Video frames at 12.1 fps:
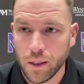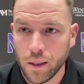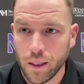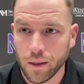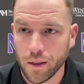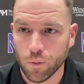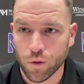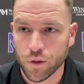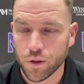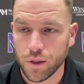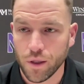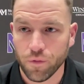And we're
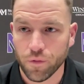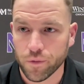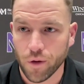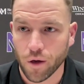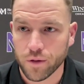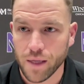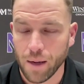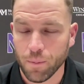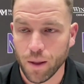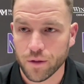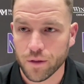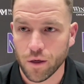just different. Our
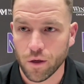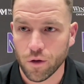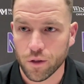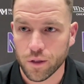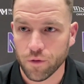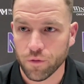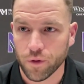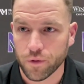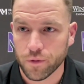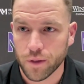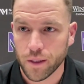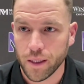timeline's going to look different,
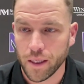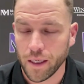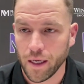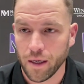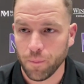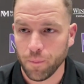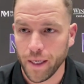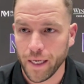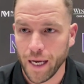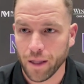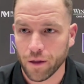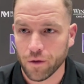and it may
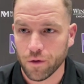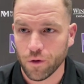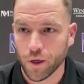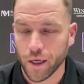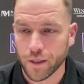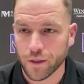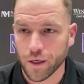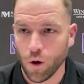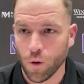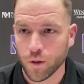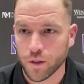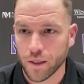not look as
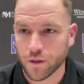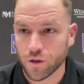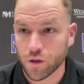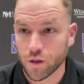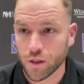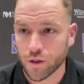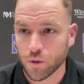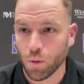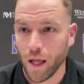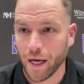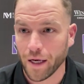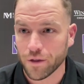
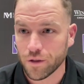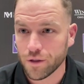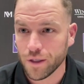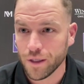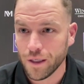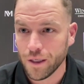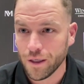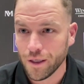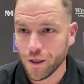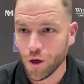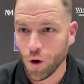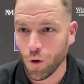splash,
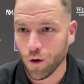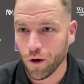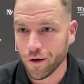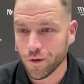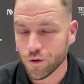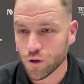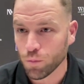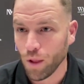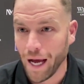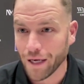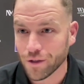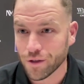
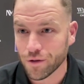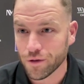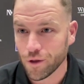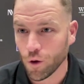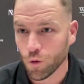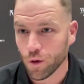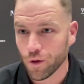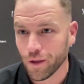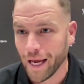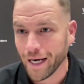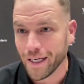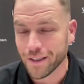
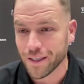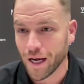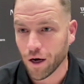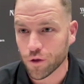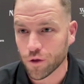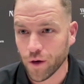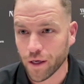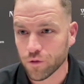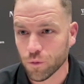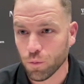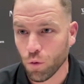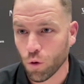landings out of the
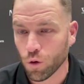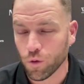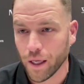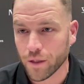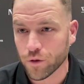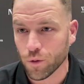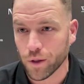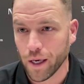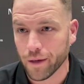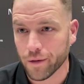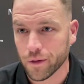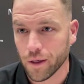transfer portal, and that's okay.